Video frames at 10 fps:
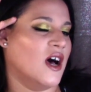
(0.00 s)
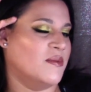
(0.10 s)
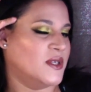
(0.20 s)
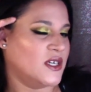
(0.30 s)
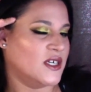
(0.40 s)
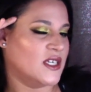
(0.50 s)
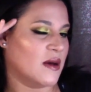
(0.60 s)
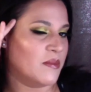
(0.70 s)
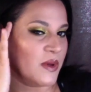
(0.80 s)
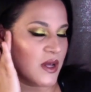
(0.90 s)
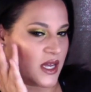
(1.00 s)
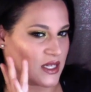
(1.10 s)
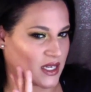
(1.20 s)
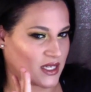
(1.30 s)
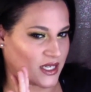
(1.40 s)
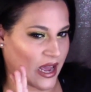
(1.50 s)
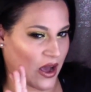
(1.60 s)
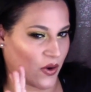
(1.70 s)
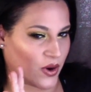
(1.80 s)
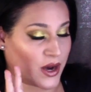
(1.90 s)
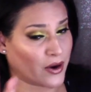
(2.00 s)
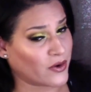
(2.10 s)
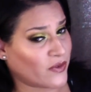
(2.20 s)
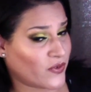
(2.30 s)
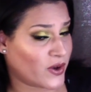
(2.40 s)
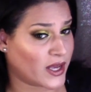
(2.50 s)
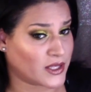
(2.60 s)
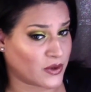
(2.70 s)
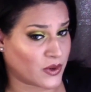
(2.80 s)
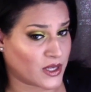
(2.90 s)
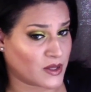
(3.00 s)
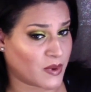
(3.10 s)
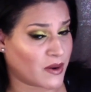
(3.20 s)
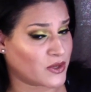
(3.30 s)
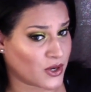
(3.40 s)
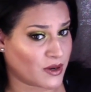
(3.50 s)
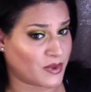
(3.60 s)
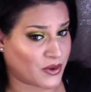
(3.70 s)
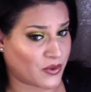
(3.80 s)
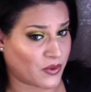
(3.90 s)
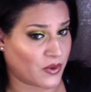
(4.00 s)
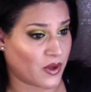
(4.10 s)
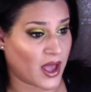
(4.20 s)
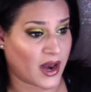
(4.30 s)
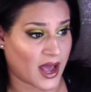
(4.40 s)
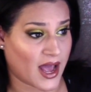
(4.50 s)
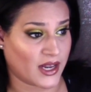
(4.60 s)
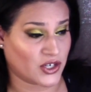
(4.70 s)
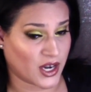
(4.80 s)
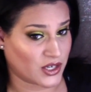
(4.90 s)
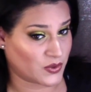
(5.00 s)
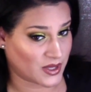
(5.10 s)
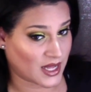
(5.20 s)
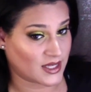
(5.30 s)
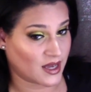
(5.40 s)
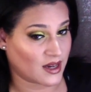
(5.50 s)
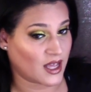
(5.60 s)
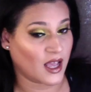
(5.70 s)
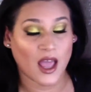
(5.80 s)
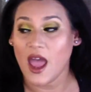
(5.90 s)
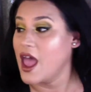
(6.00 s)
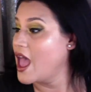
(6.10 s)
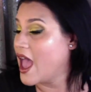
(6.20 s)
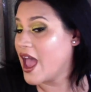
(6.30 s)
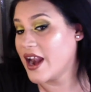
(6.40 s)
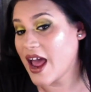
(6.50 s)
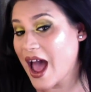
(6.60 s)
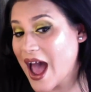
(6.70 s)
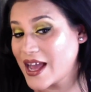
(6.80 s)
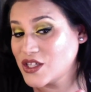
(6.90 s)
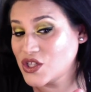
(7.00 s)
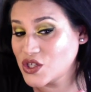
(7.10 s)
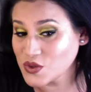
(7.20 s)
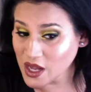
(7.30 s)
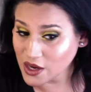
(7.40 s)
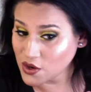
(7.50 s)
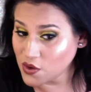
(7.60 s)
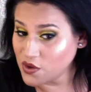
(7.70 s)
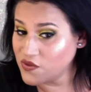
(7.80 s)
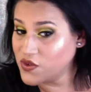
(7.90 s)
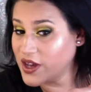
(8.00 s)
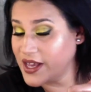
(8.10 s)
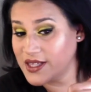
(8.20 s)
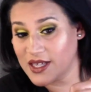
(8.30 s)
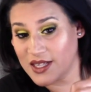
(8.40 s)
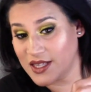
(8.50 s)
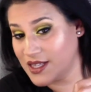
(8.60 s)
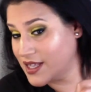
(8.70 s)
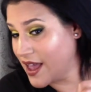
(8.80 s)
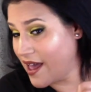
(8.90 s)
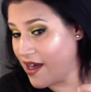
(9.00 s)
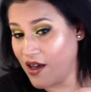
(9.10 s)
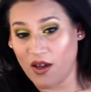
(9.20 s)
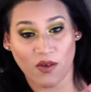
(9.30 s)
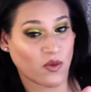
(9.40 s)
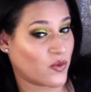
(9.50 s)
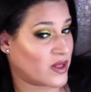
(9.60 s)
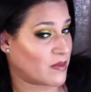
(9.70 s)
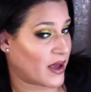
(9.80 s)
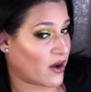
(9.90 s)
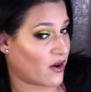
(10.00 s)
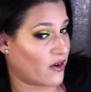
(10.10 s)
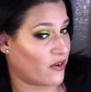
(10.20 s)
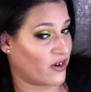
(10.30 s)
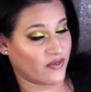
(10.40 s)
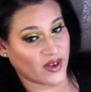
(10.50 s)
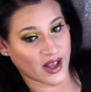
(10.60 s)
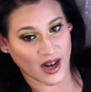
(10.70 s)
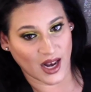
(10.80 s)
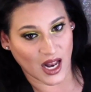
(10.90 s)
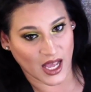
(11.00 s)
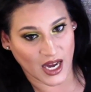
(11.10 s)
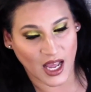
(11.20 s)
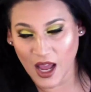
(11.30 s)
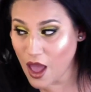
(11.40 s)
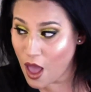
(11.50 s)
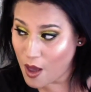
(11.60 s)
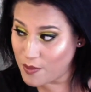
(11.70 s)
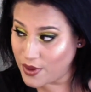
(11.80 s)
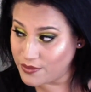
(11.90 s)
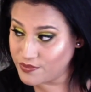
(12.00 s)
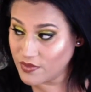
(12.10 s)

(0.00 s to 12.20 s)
up to your temple and then down. And I don't know if you guys noticed, but I was trying to be cool and I tried doing that technique, and I do not know if you guys can tell with my horrific lighting, but